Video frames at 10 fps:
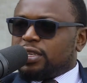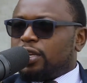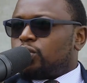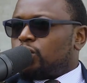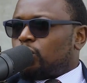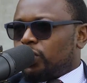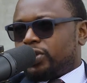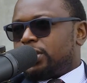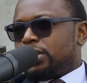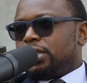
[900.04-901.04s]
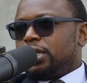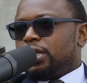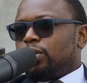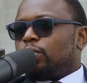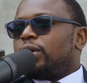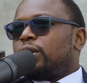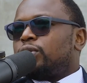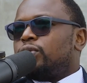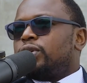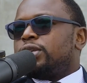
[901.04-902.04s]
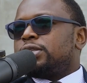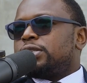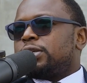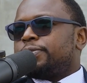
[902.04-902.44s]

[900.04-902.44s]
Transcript: get to the worst, what I'll do is